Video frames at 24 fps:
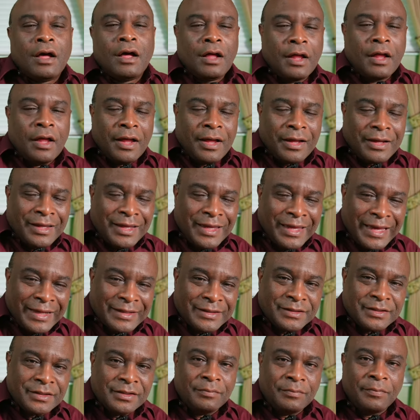
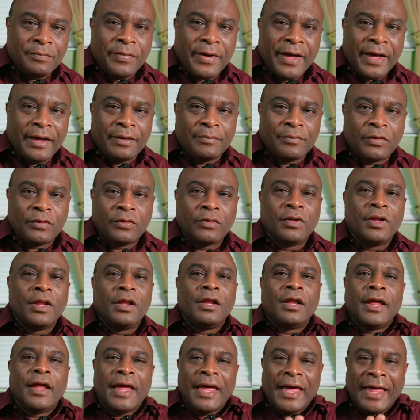against the Bible,
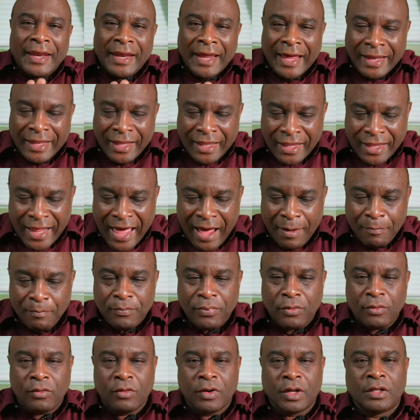and at that
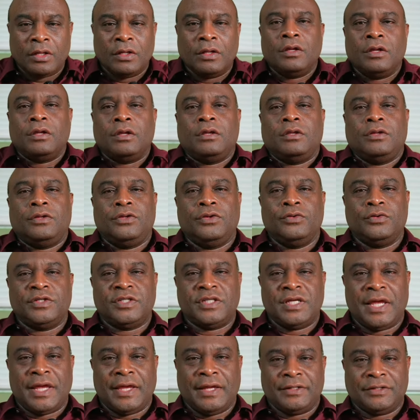point, you
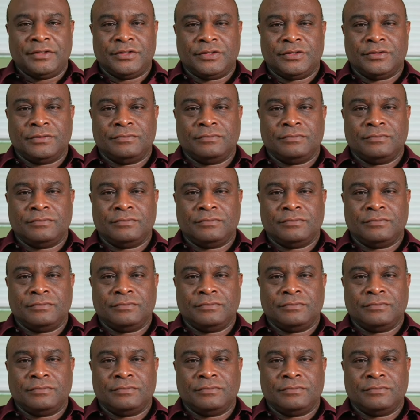change.